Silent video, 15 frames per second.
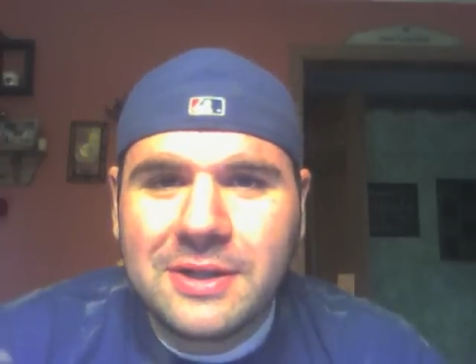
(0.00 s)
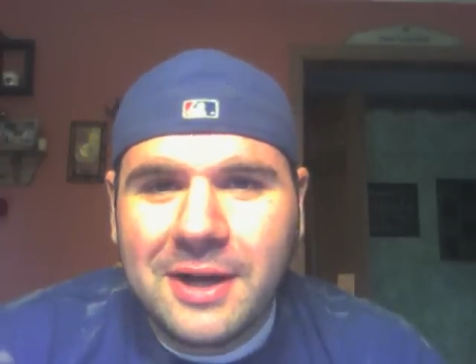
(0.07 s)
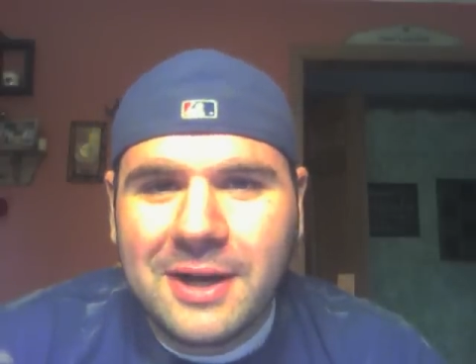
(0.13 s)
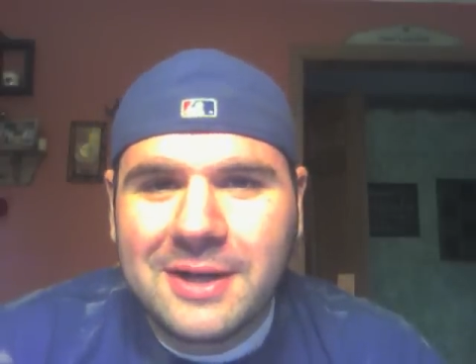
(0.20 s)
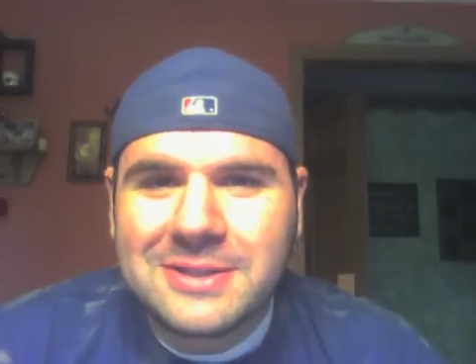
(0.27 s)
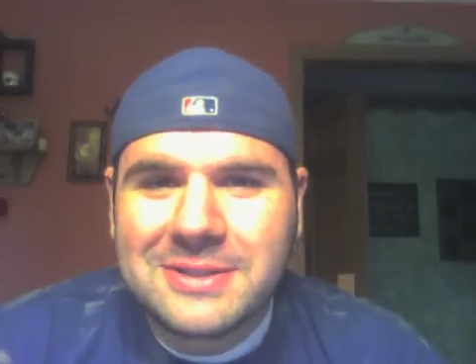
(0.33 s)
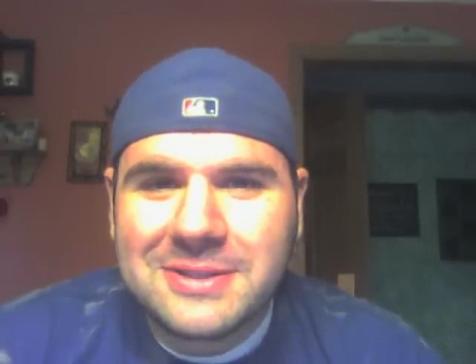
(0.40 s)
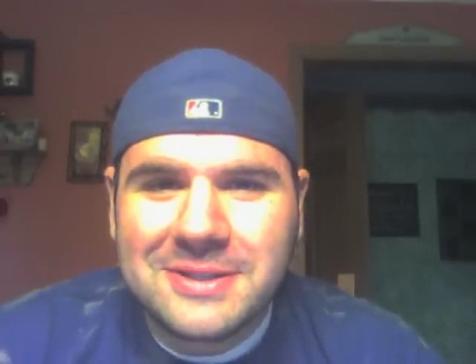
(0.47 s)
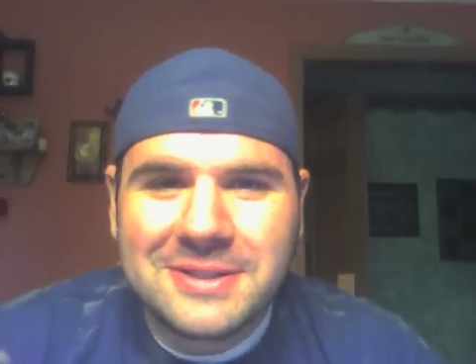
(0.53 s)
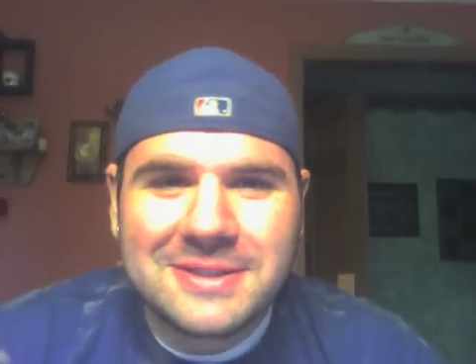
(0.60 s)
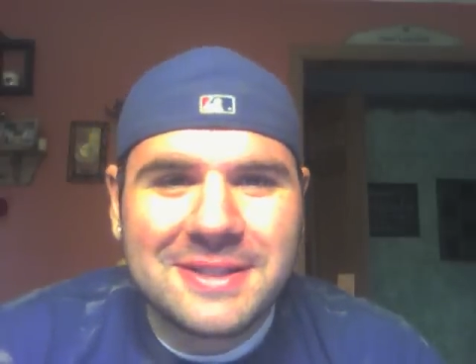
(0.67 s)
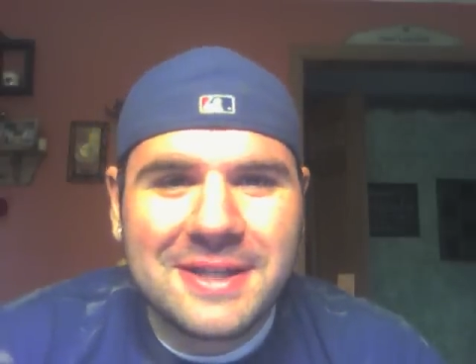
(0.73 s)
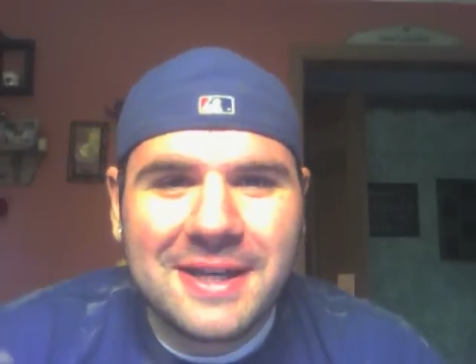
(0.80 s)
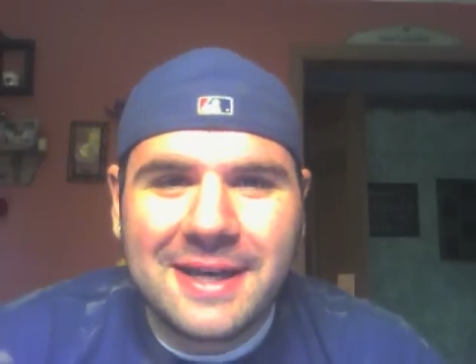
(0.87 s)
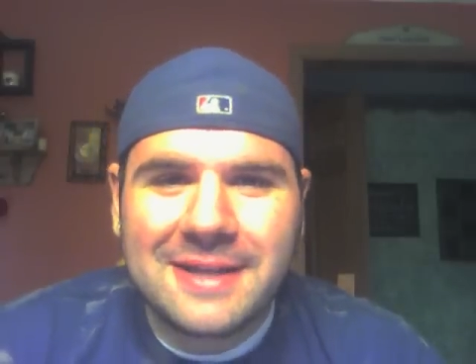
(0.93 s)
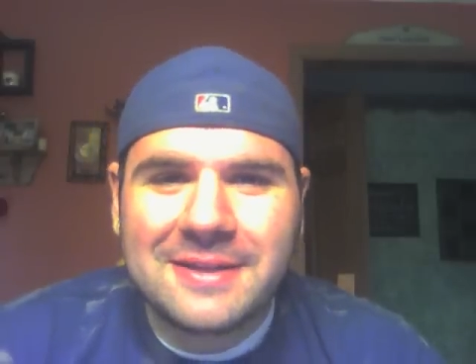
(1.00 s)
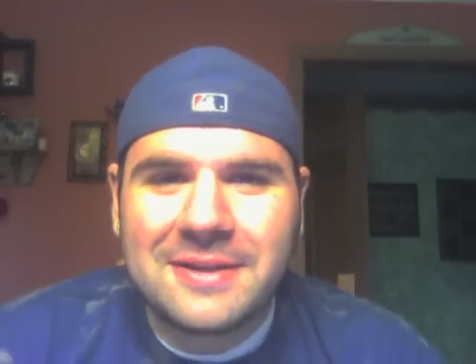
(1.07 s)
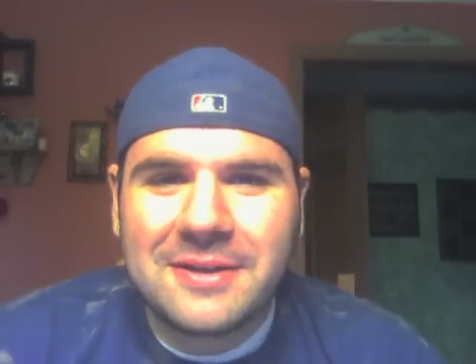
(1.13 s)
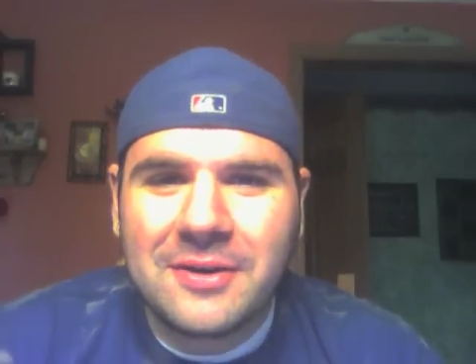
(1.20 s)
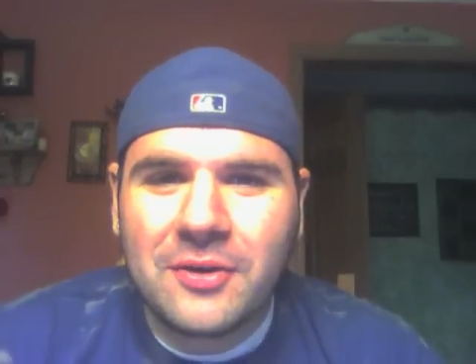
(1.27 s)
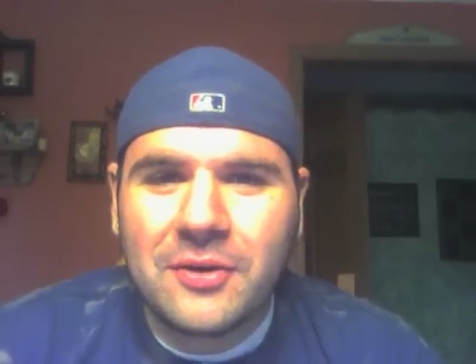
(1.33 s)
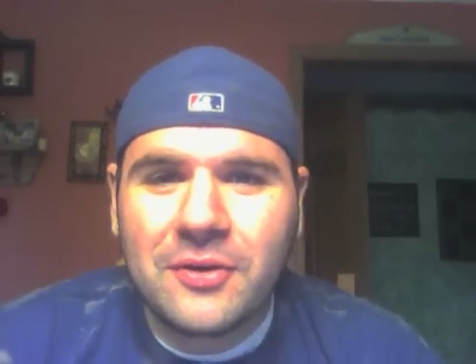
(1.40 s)
lost Alyssa at the
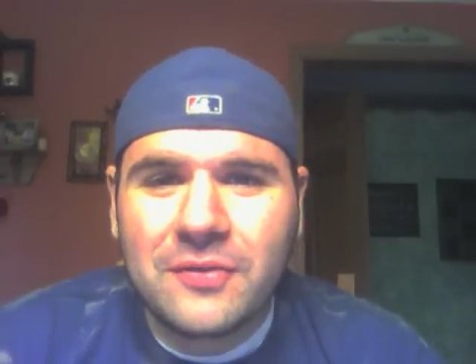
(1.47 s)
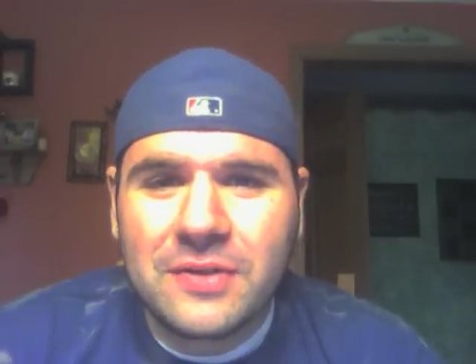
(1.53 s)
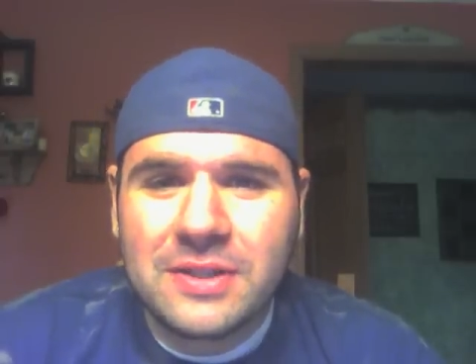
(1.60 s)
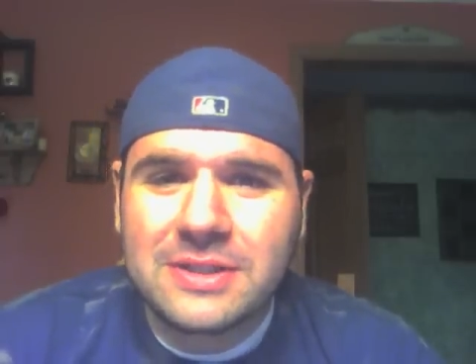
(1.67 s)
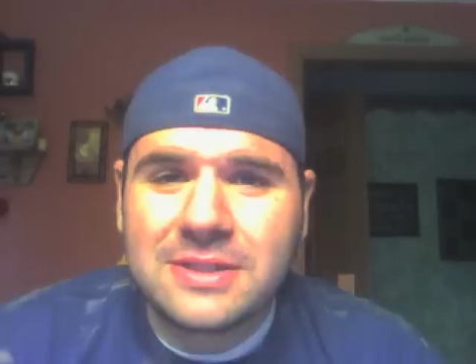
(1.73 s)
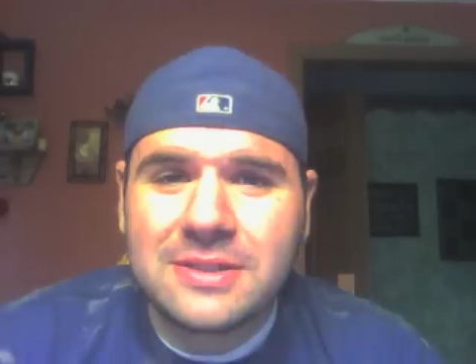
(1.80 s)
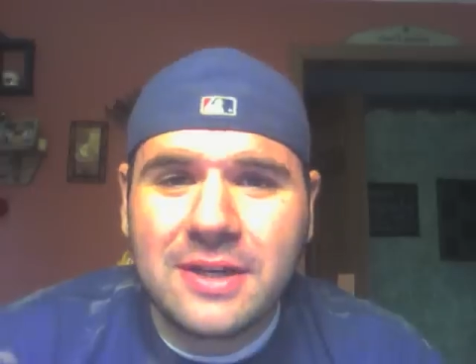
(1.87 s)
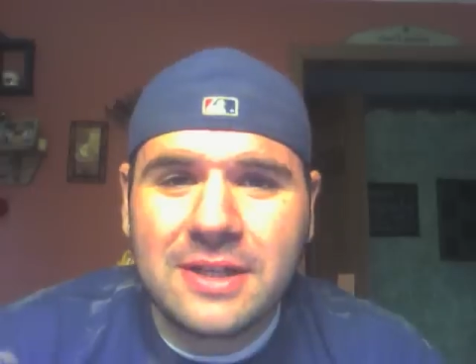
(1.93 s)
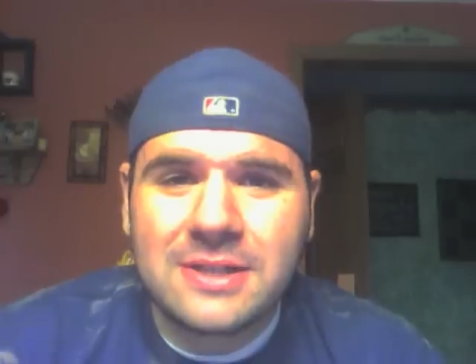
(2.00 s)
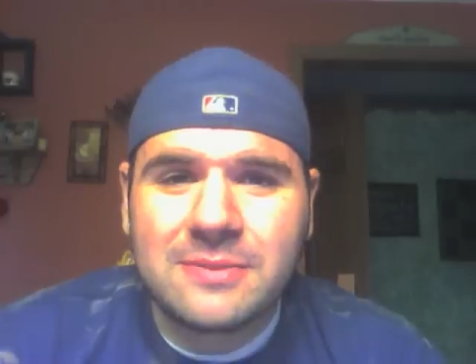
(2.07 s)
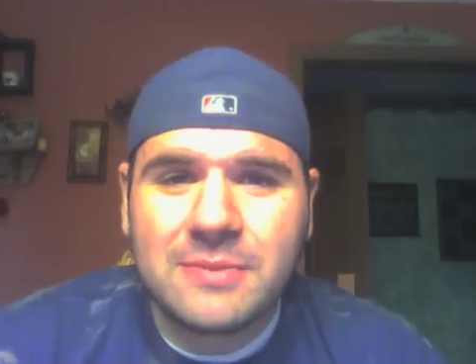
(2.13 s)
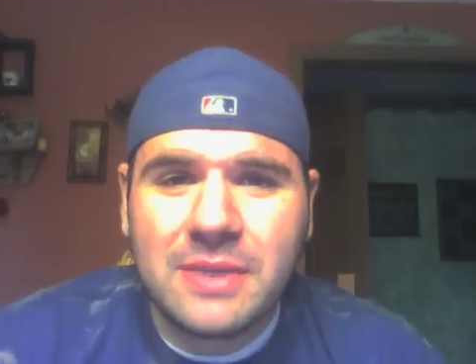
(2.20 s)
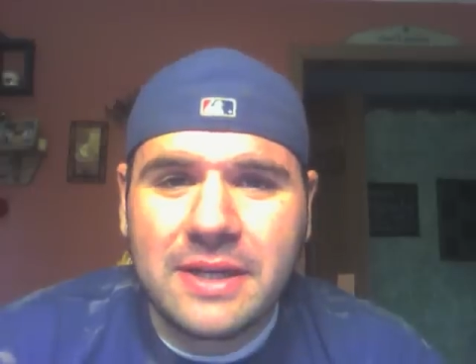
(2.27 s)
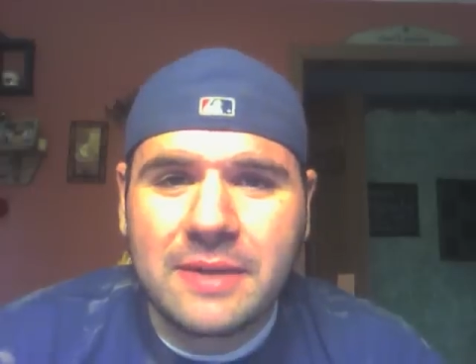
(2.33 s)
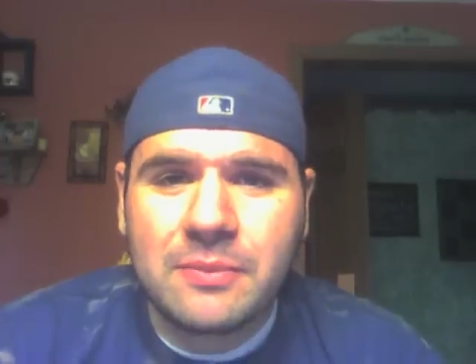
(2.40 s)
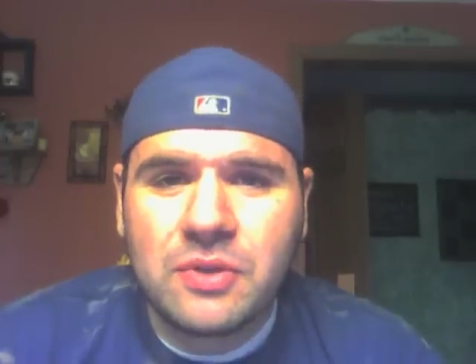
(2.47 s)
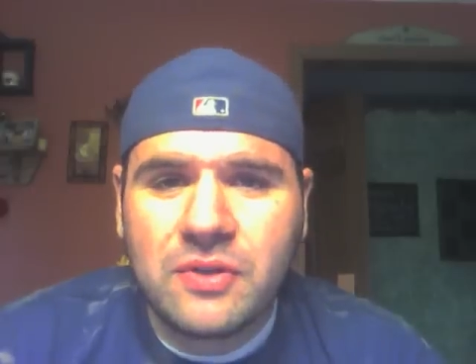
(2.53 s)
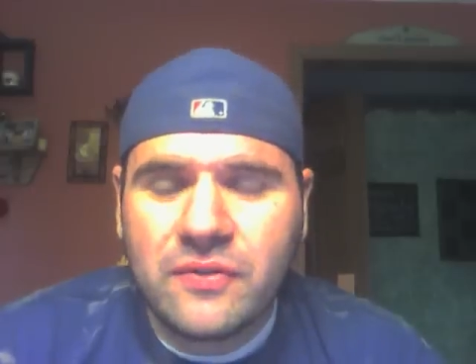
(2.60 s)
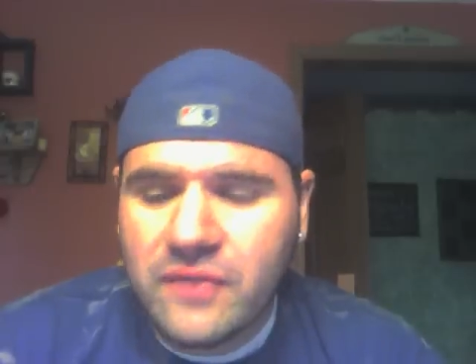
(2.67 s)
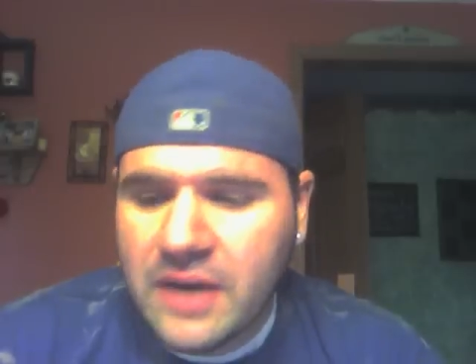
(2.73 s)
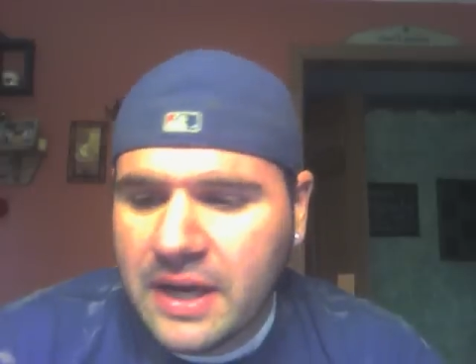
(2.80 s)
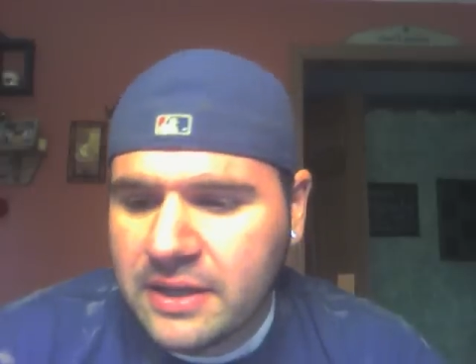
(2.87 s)
Cove and he still hasn't been able
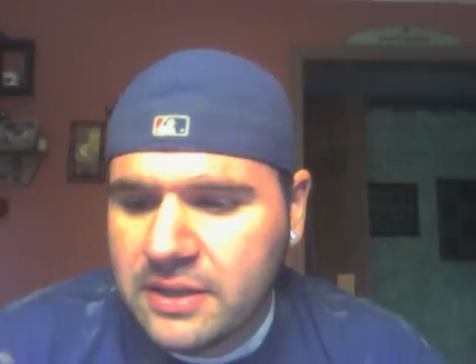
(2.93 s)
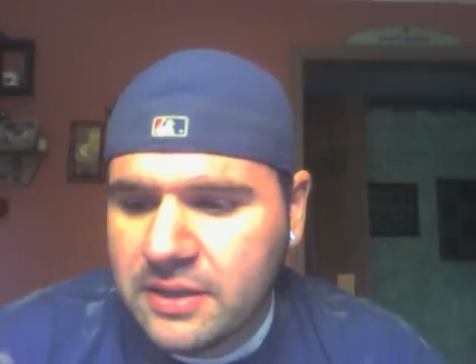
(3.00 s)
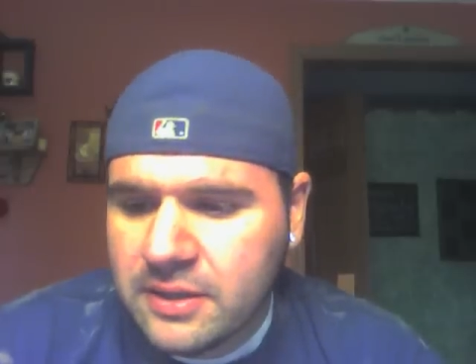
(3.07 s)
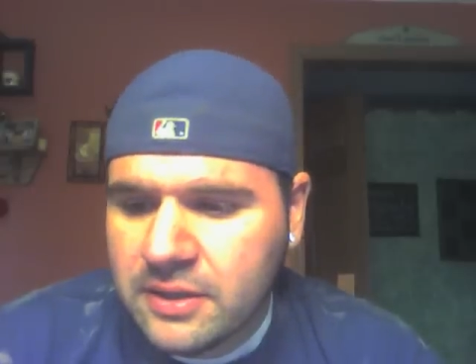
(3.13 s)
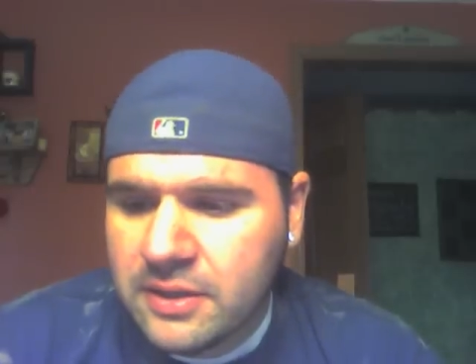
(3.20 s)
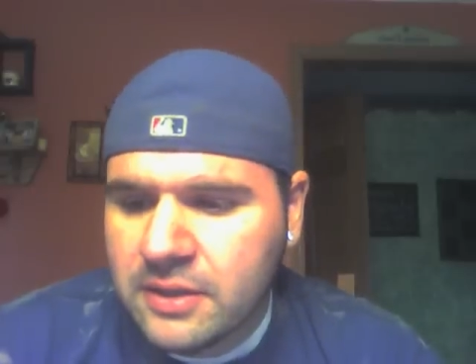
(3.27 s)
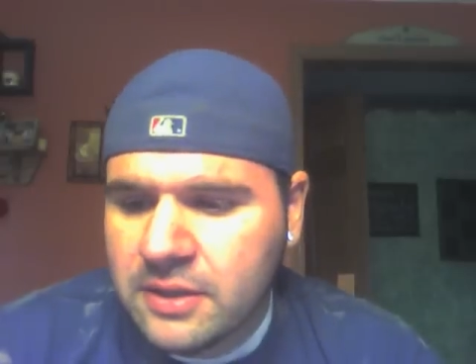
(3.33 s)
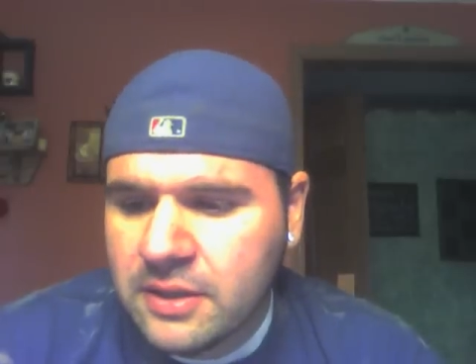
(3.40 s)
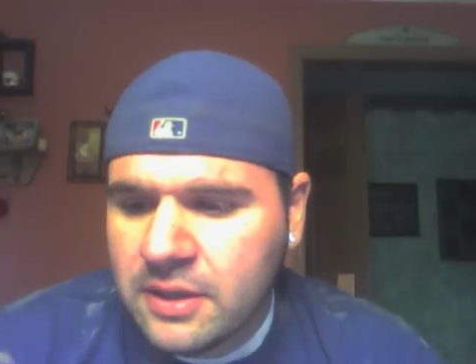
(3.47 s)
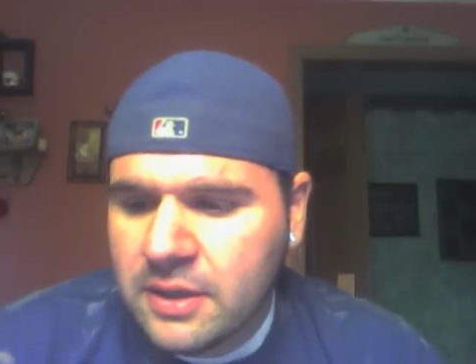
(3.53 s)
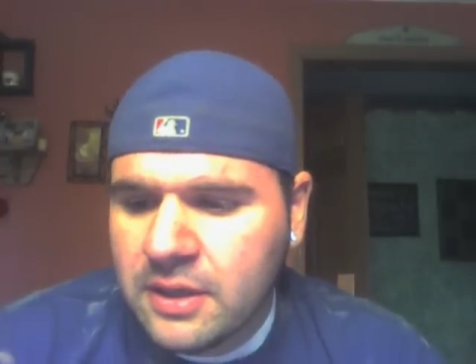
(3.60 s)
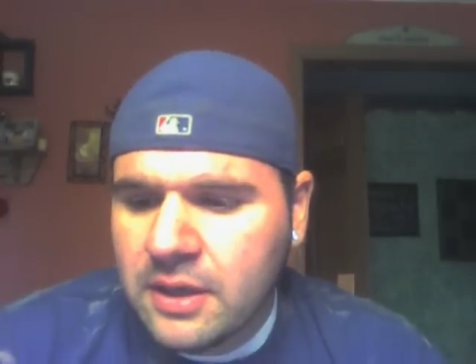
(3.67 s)
to find her.